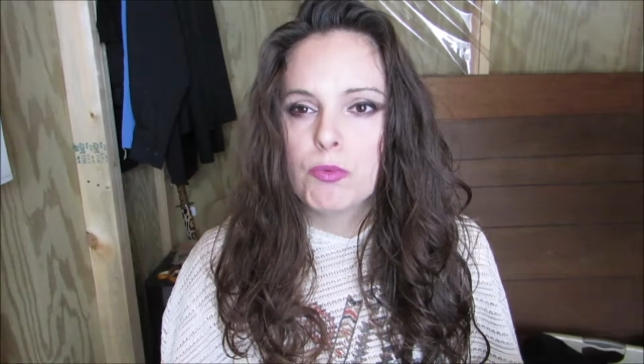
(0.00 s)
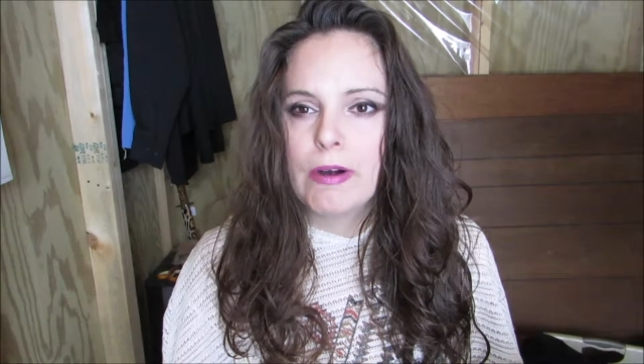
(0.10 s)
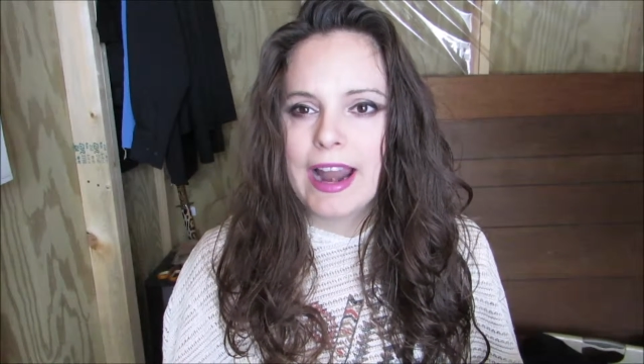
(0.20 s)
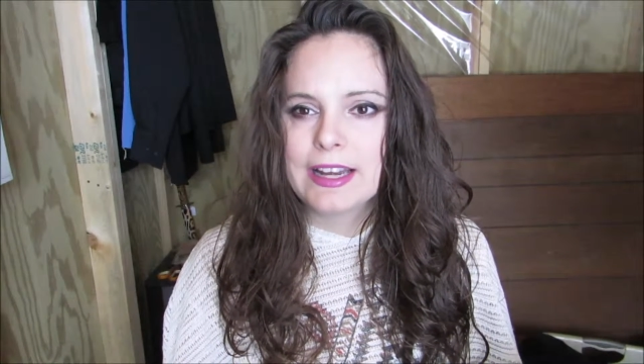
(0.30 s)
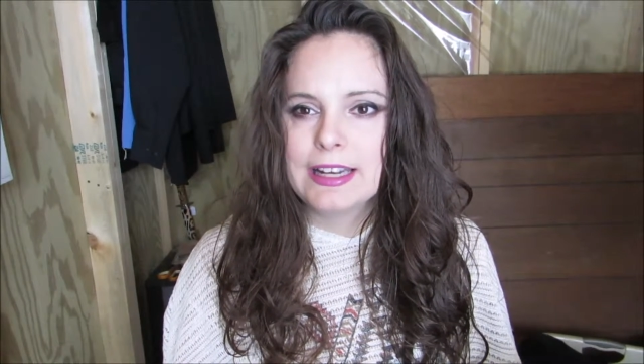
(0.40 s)

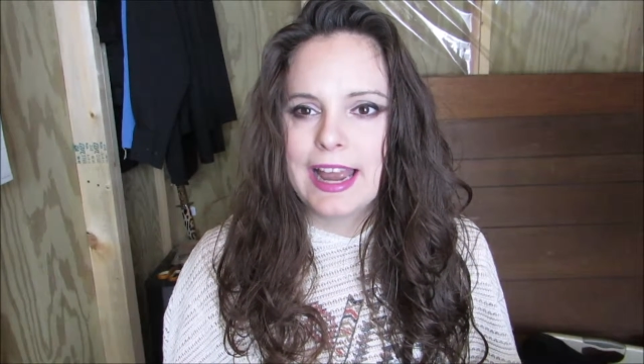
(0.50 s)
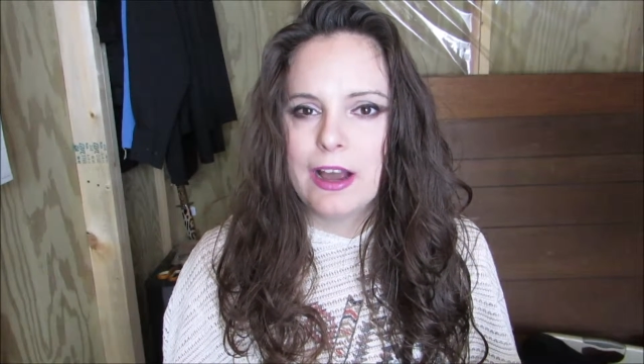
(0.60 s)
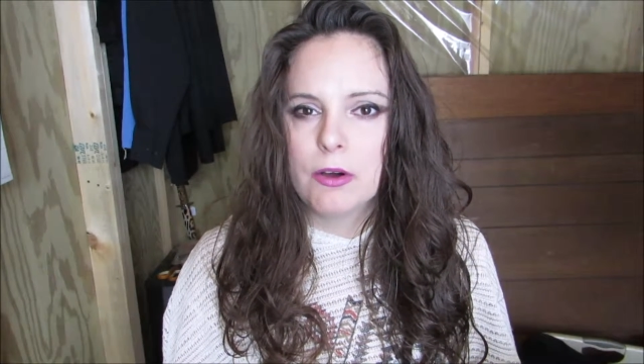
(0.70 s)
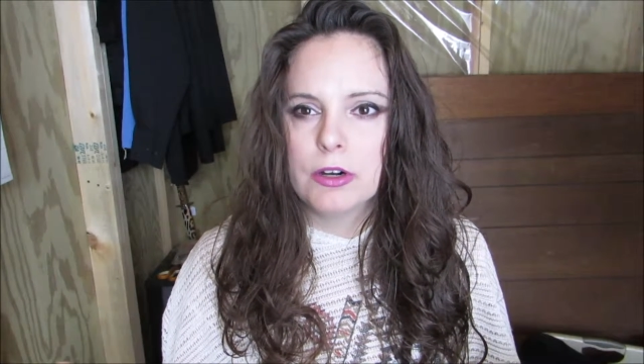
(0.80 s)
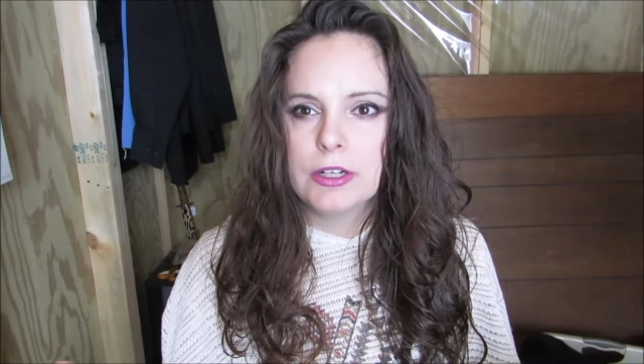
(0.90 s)
ragged
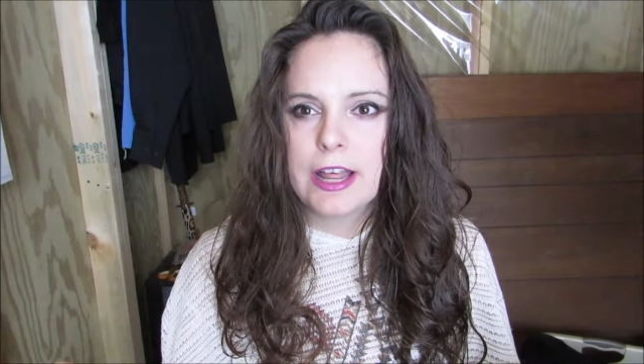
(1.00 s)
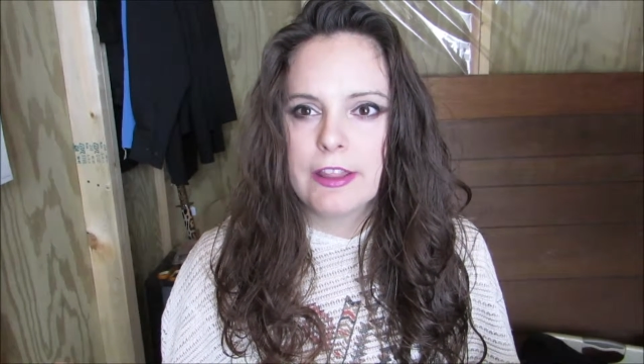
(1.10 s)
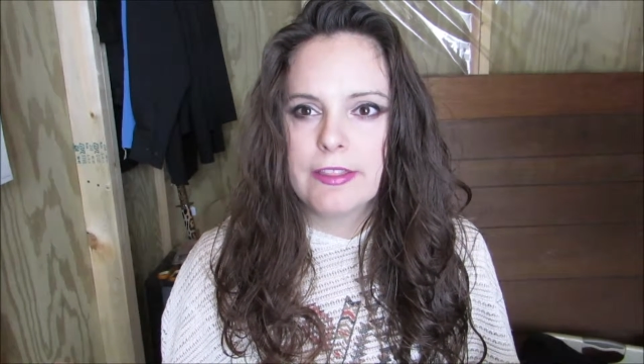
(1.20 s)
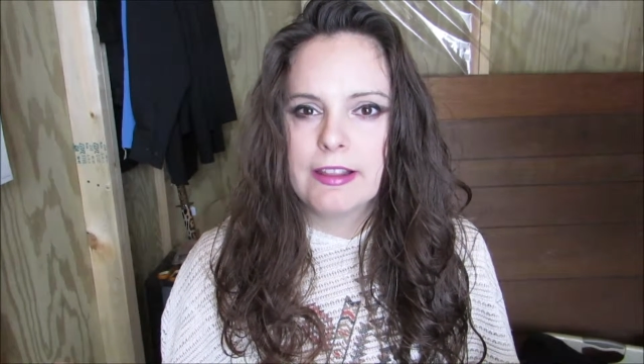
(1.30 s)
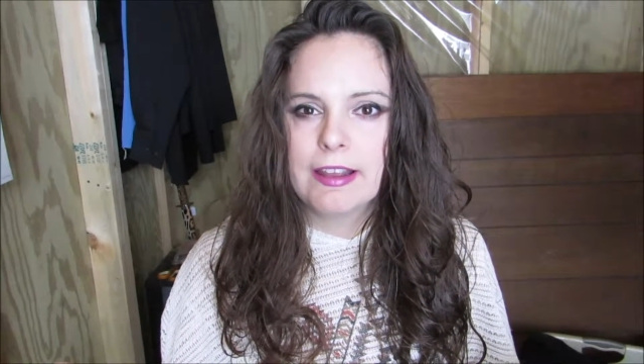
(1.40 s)
out, or
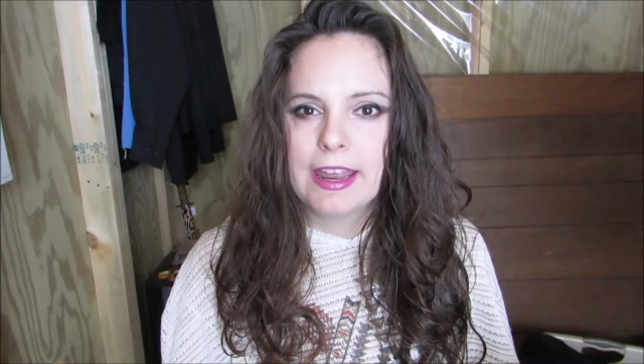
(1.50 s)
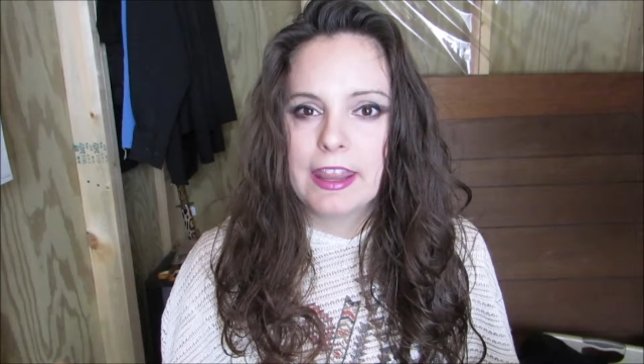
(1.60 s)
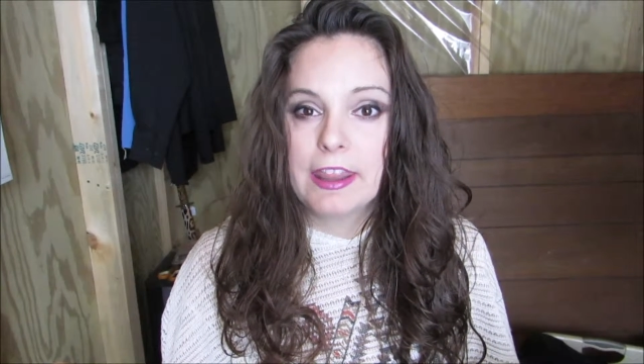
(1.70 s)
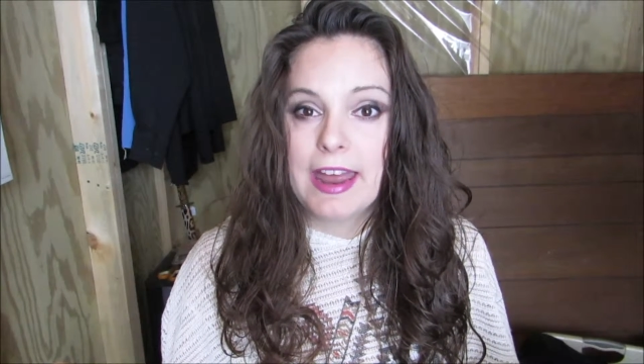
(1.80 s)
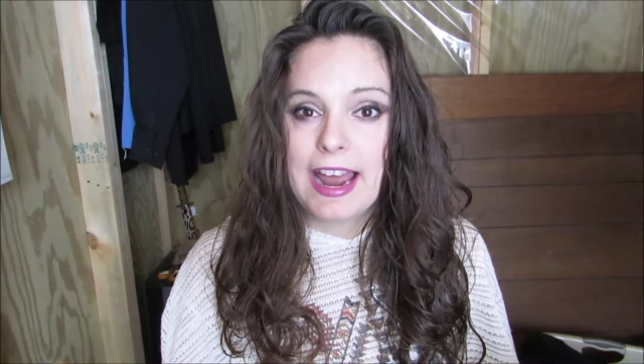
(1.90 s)
nothing
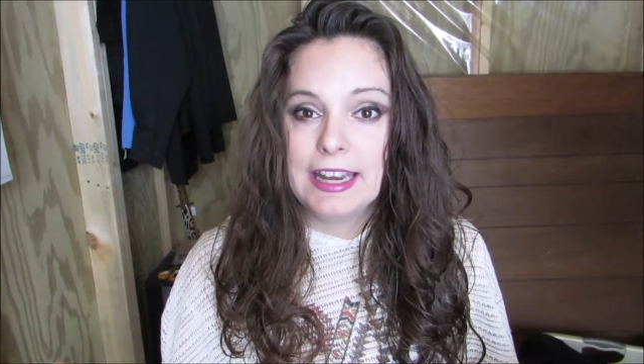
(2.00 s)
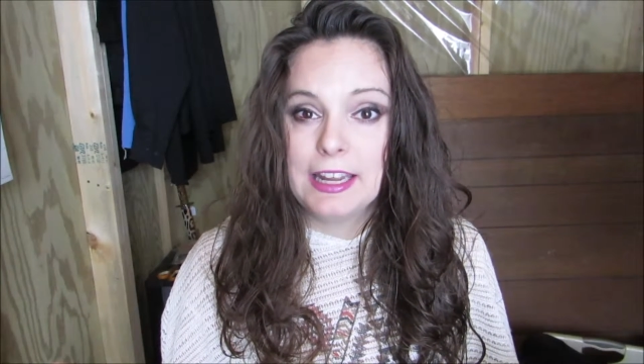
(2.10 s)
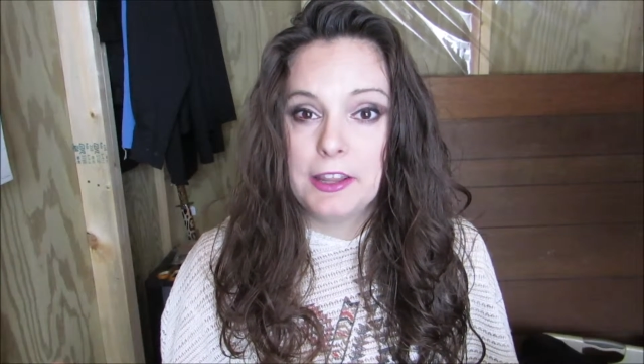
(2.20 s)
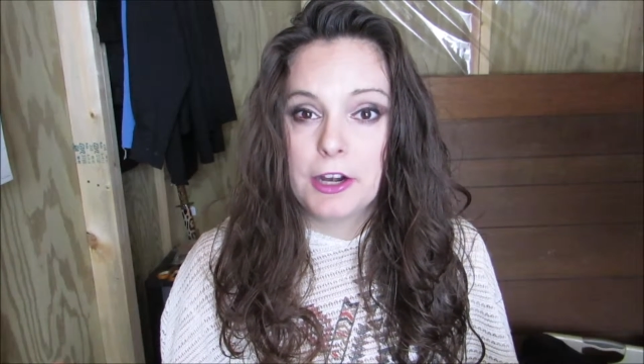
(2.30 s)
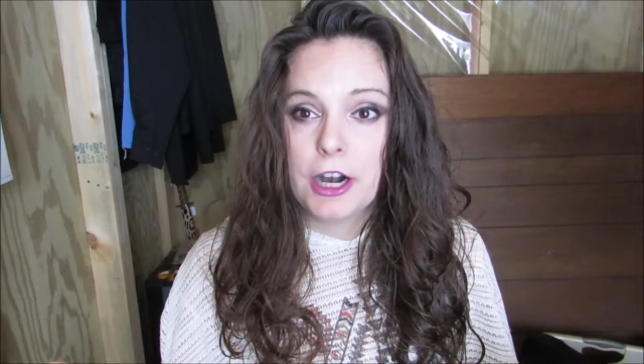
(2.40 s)
like that
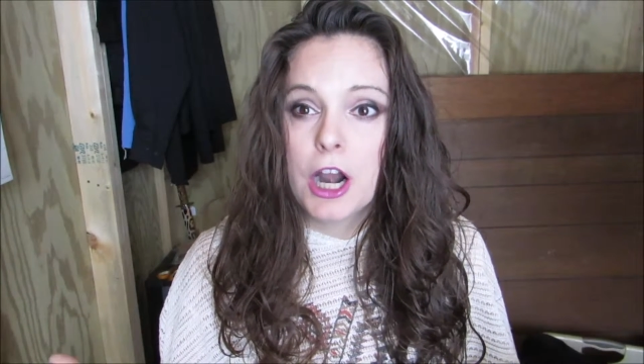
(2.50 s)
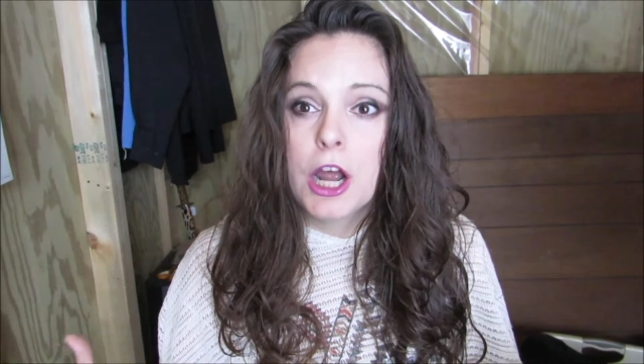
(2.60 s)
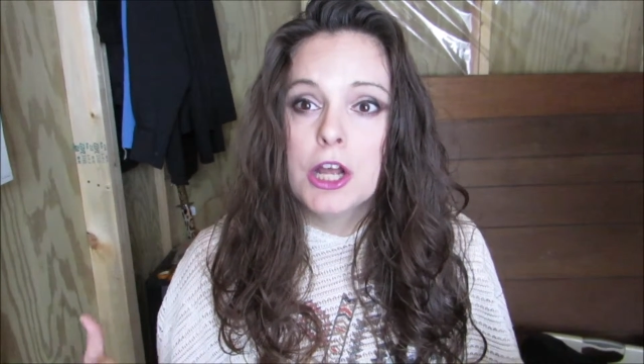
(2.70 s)
either.